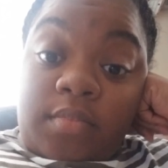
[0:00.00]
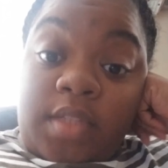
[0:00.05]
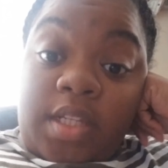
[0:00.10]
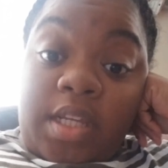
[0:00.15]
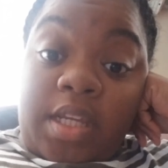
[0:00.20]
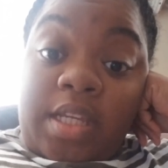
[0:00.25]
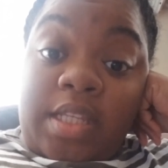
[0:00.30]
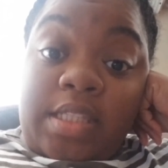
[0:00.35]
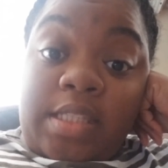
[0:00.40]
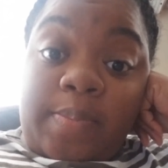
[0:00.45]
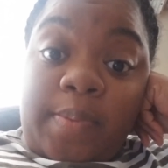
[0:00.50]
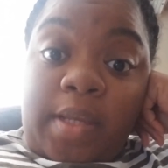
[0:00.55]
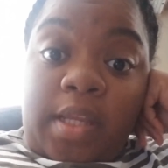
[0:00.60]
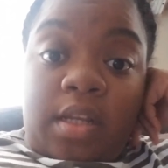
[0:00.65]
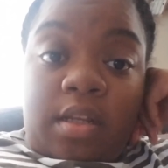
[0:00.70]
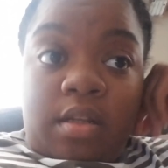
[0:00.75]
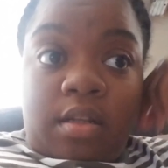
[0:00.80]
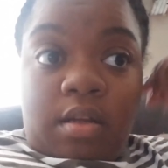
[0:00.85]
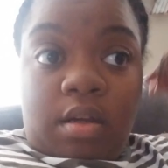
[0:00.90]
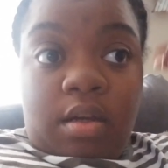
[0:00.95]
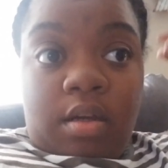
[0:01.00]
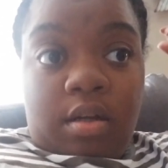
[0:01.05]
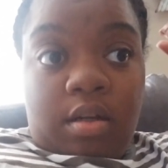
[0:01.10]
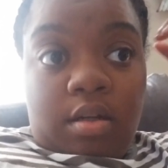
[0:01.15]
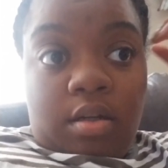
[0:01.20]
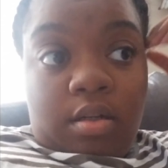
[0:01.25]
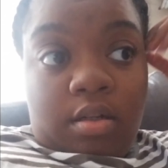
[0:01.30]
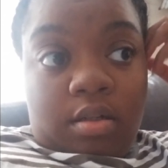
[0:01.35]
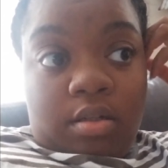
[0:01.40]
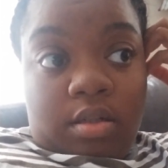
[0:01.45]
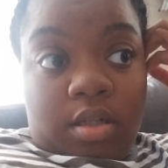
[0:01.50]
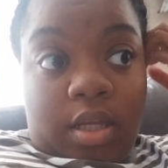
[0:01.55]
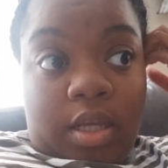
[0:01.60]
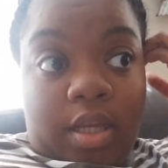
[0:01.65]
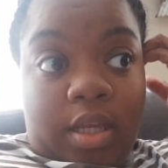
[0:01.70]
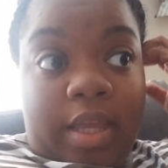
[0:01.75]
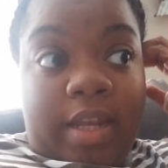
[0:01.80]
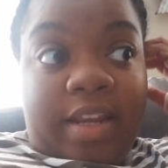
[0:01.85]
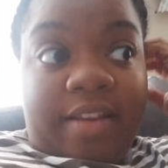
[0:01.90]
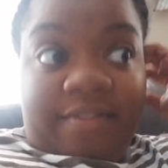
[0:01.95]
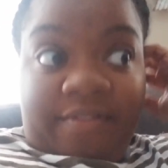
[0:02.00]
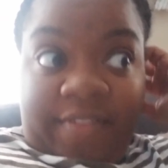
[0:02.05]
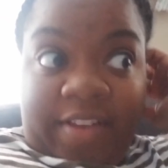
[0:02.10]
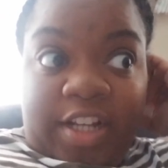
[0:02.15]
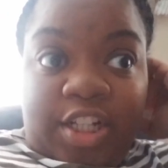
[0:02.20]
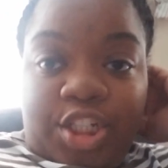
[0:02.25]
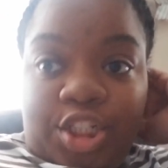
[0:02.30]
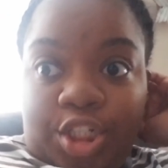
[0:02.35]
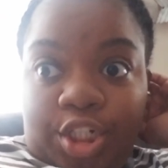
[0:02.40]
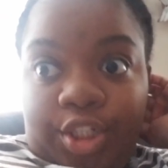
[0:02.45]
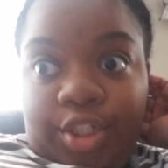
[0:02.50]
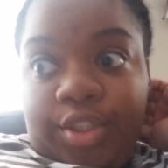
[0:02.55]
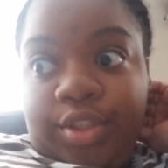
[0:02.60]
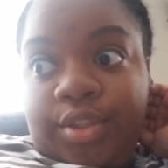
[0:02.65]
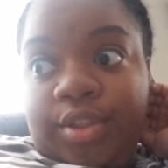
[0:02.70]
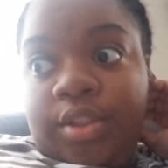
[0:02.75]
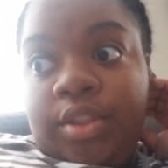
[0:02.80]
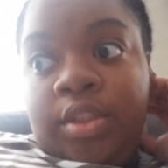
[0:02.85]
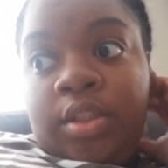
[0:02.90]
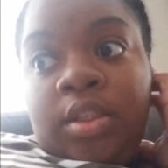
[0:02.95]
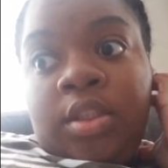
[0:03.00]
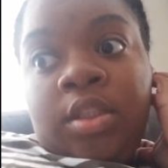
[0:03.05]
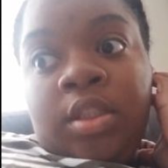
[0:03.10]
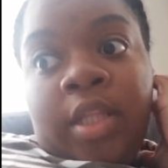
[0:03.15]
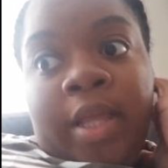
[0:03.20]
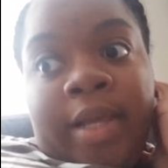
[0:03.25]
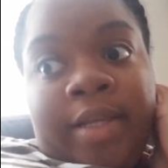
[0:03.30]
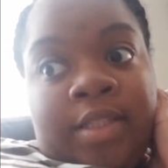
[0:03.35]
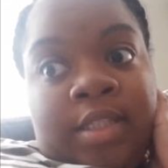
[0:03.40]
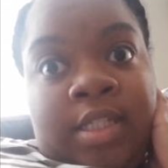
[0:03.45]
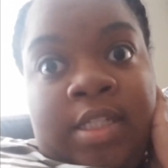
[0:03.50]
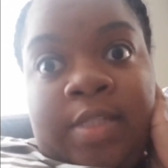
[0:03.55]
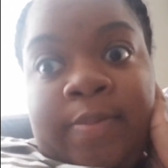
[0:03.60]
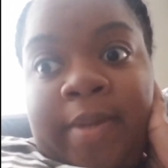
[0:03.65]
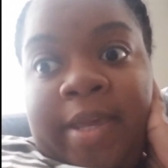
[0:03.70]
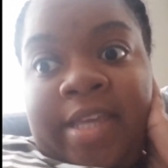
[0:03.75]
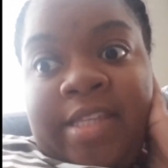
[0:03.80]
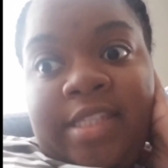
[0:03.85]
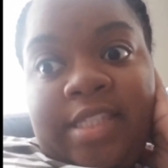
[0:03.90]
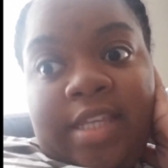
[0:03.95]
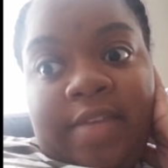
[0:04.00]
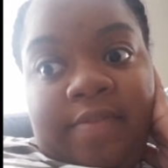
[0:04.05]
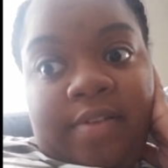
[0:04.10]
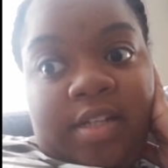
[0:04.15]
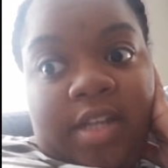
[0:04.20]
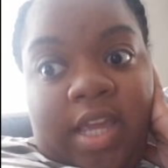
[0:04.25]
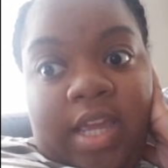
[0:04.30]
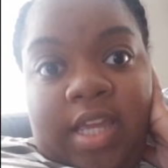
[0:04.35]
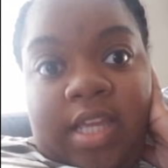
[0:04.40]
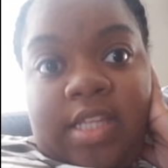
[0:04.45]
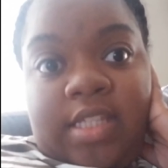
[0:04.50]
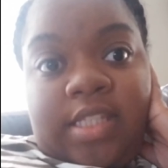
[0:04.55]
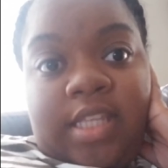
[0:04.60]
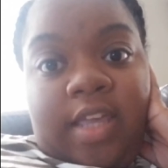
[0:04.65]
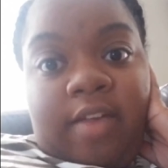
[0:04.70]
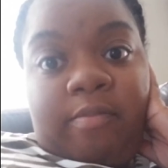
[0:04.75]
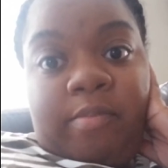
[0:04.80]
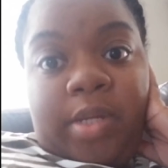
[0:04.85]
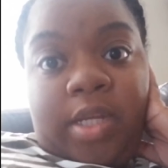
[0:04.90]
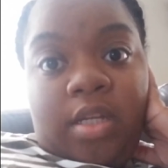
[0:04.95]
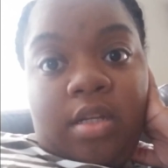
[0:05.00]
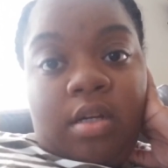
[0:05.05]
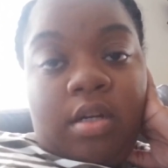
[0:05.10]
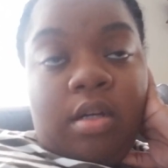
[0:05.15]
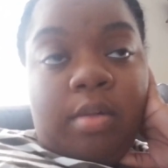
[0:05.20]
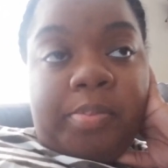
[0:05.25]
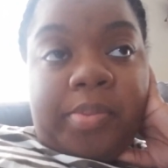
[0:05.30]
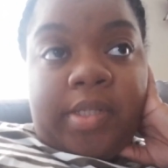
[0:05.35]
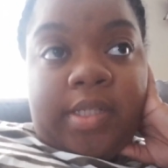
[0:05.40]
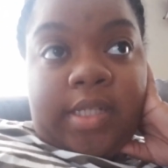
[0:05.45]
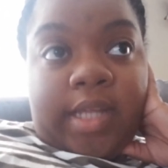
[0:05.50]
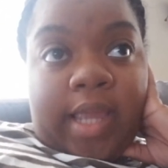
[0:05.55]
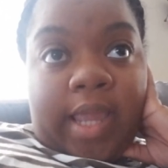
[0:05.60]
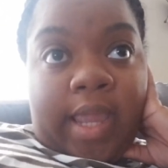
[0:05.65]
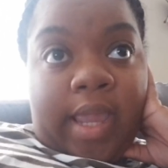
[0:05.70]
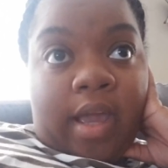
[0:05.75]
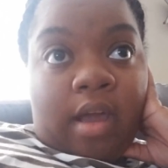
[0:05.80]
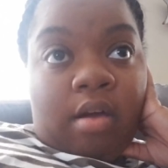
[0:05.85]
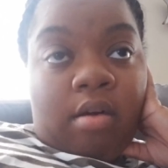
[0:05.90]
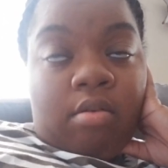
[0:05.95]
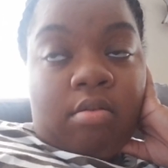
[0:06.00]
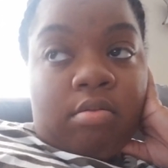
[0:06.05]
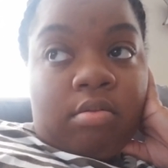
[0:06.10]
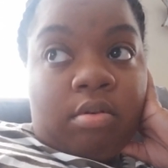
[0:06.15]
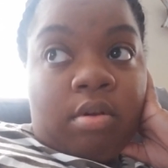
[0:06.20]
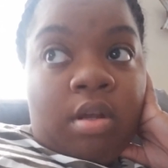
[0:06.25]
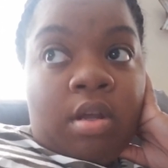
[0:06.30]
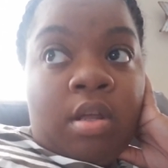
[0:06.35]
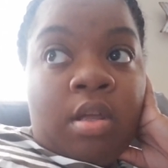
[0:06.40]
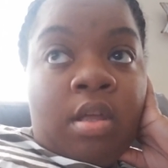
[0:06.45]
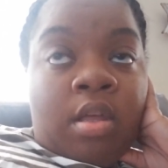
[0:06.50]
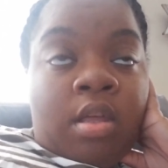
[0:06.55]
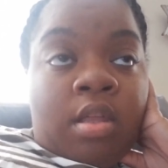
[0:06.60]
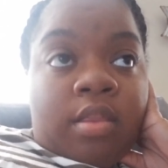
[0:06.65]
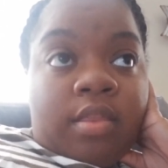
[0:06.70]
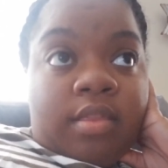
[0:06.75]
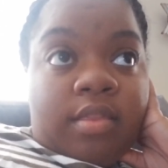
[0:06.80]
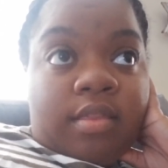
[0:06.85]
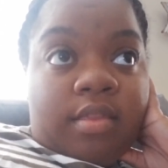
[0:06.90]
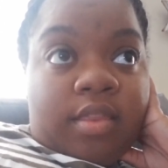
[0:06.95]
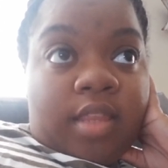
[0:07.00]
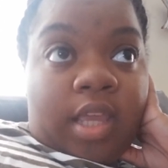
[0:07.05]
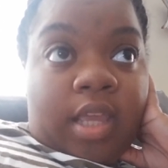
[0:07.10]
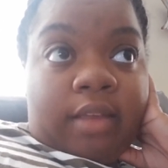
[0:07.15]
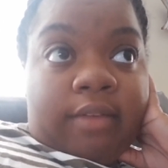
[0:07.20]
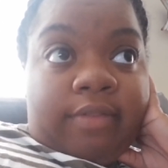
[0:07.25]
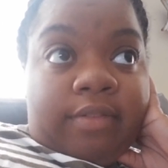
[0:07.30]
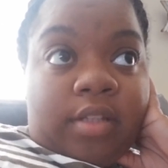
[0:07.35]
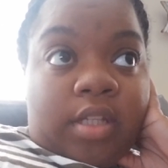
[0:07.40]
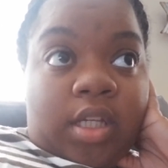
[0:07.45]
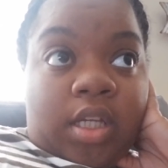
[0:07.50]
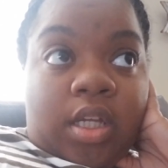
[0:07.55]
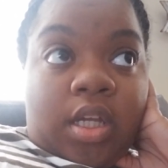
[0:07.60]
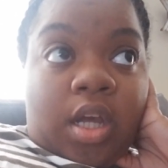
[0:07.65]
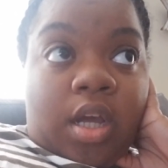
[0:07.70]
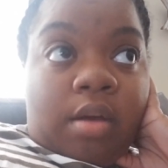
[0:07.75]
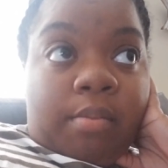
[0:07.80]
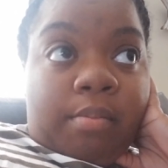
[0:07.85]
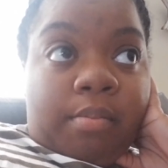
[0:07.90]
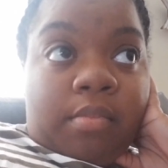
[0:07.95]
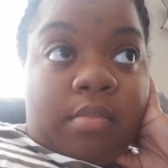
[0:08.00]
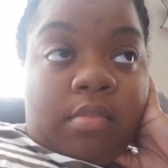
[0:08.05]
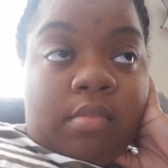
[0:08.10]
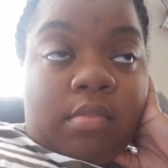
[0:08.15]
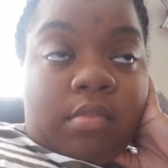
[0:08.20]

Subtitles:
it's been an adventure. Like these past 7 days have been up and down. Thankfully, I'm